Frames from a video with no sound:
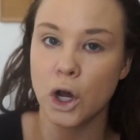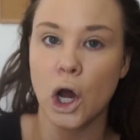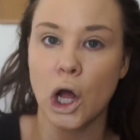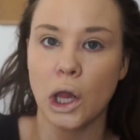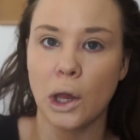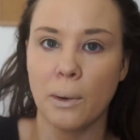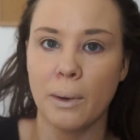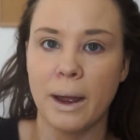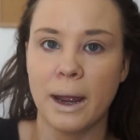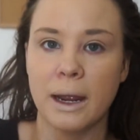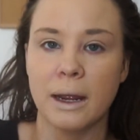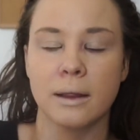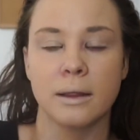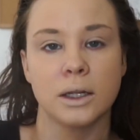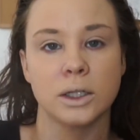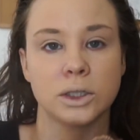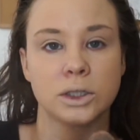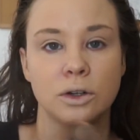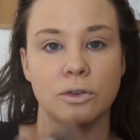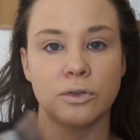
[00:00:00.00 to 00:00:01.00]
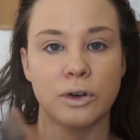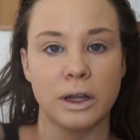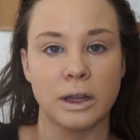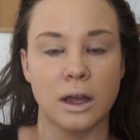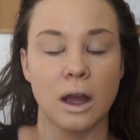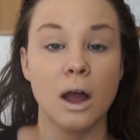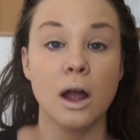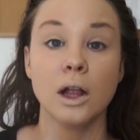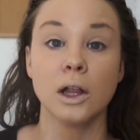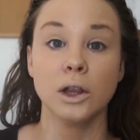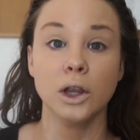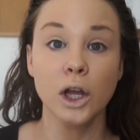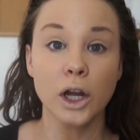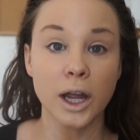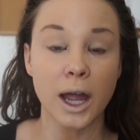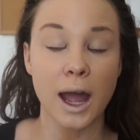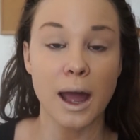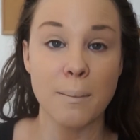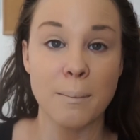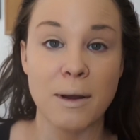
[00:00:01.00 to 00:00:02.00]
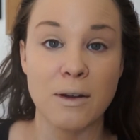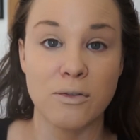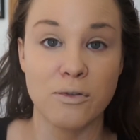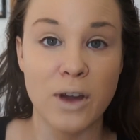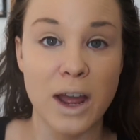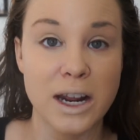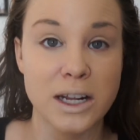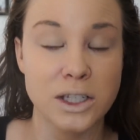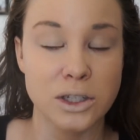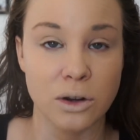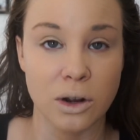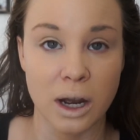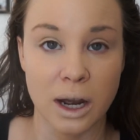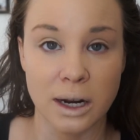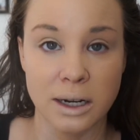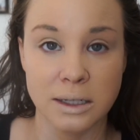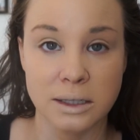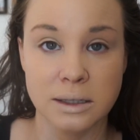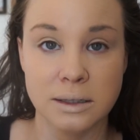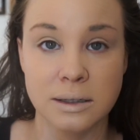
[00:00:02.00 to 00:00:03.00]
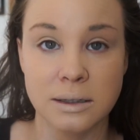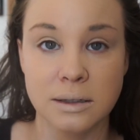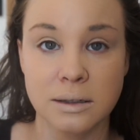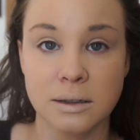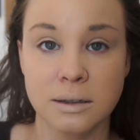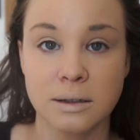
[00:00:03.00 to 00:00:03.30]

doll away, and then she'll finally look at my face, you guys.